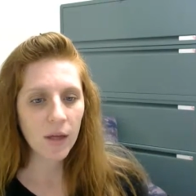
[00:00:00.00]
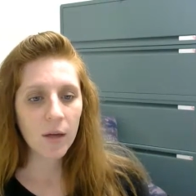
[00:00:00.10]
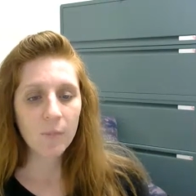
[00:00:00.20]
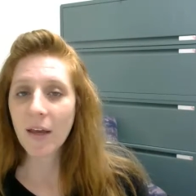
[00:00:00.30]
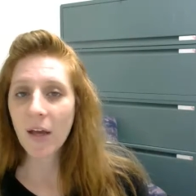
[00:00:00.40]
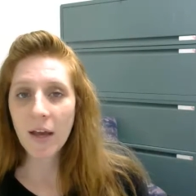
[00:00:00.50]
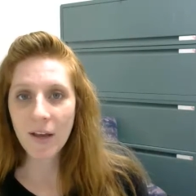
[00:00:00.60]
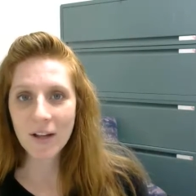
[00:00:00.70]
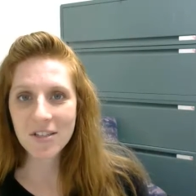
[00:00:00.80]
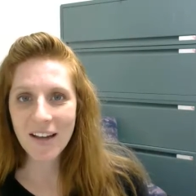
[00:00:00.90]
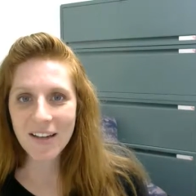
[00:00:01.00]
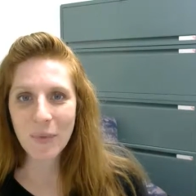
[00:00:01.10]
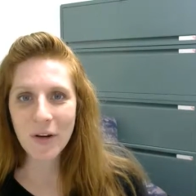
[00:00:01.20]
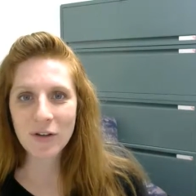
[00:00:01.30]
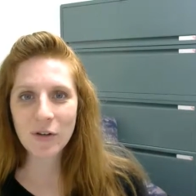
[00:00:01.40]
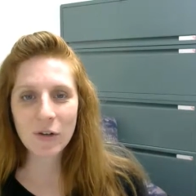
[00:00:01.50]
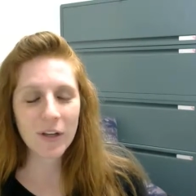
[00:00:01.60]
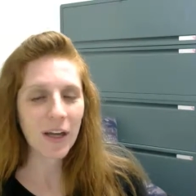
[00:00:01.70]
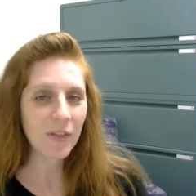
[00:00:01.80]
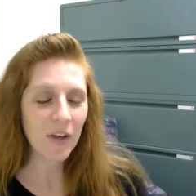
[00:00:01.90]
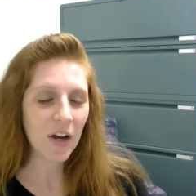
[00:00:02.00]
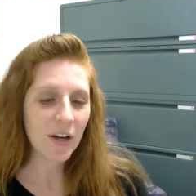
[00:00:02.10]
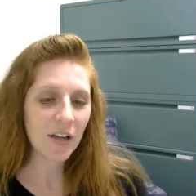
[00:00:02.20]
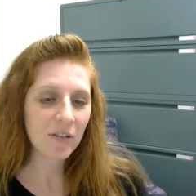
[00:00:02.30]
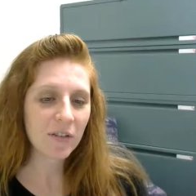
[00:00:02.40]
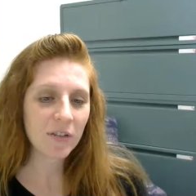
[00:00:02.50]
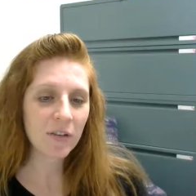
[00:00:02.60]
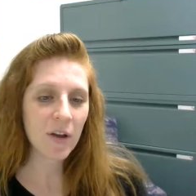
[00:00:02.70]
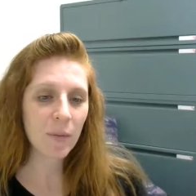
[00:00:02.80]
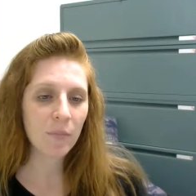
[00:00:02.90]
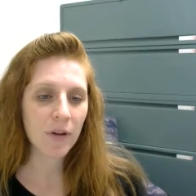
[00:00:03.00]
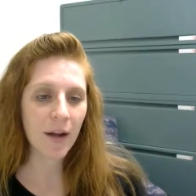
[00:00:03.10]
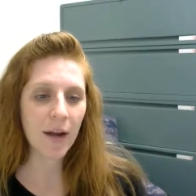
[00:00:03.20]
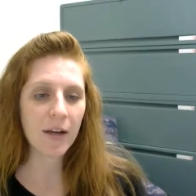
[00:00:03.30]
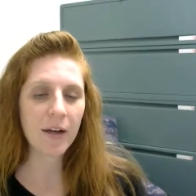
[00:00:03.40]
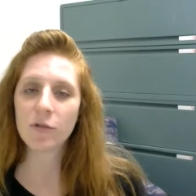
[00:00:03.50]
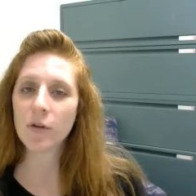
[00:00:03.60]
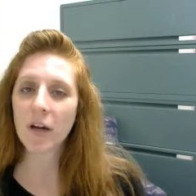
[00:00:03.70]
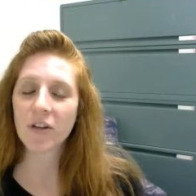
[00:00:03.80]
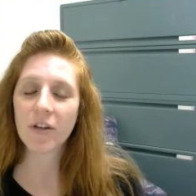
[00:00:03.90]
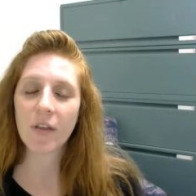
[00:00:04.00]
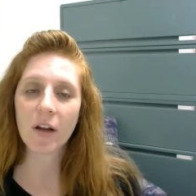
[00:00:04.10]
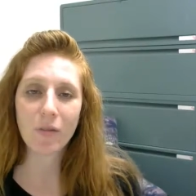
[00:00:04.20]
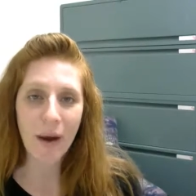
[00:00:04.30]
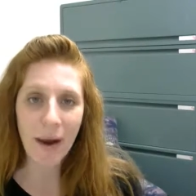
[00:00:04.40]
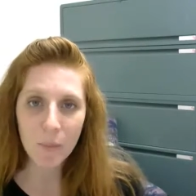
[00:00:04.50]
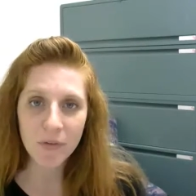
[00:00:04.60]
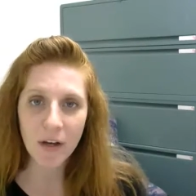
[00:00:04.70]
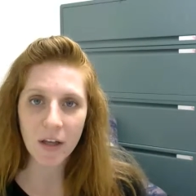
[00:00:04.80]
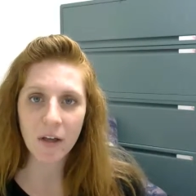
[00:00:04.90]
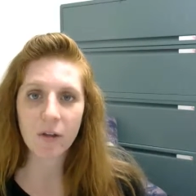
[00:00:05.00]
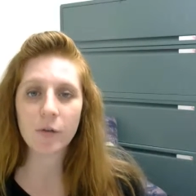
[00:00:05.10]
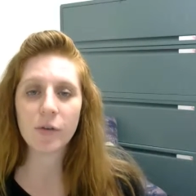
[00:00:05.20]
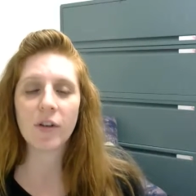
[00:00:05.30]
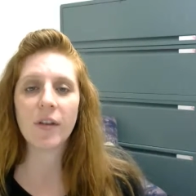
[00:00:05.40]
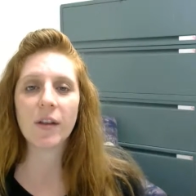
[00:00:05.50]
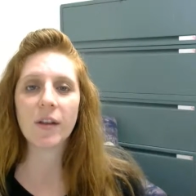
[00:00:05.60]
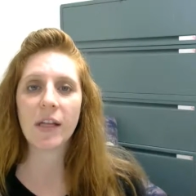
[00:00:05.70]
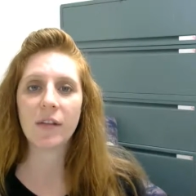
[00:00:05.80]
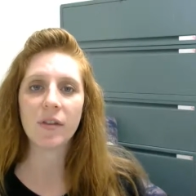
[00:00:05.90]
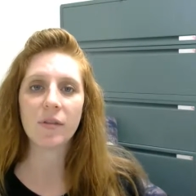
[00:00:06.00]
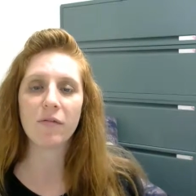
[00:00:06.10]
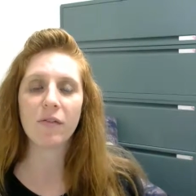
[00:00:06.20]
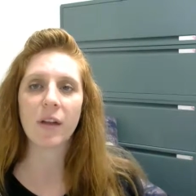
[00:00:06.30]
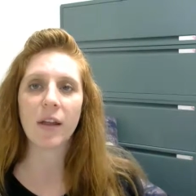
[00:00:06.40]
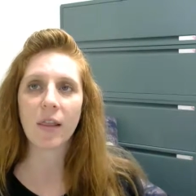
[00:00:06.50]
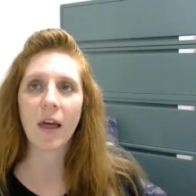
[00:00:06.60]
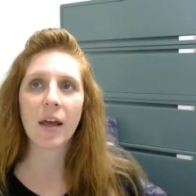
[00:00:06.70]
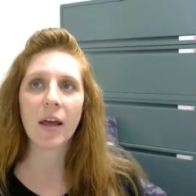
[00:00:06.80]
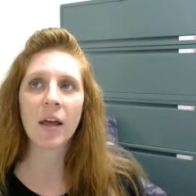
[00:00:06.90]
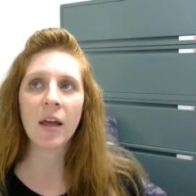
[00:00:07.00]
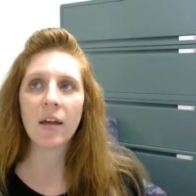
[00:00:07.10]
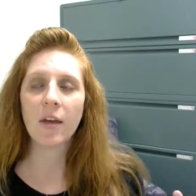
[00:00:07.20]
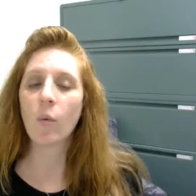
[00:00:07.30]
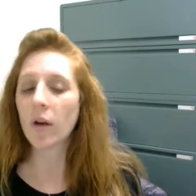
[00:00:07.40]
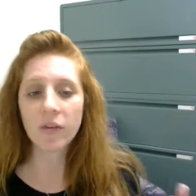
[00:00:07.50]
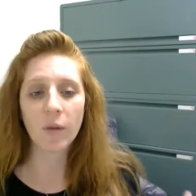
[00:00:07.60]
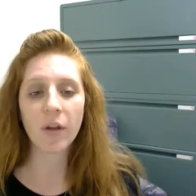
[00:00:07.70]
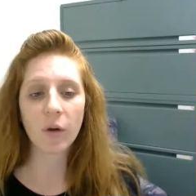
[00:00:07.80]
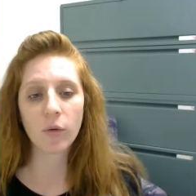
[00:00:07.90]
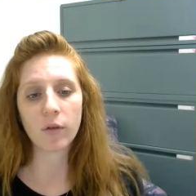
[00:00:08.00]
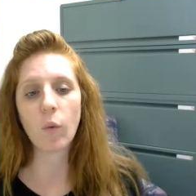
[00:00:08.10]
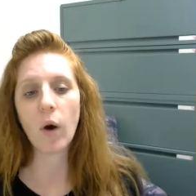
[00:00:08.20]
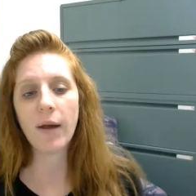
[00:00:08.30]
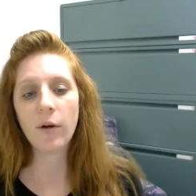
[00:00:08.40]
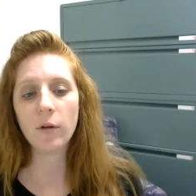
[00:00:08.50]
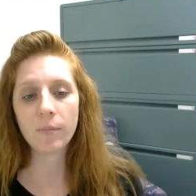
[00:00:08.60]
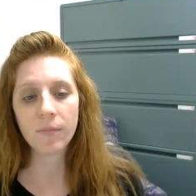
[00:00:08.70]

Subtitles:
Make eye contact. Make sure you're looking at the audience. Plan an introduction that grabs and a conclusion that leaves them feeling like they watched something worthwhile.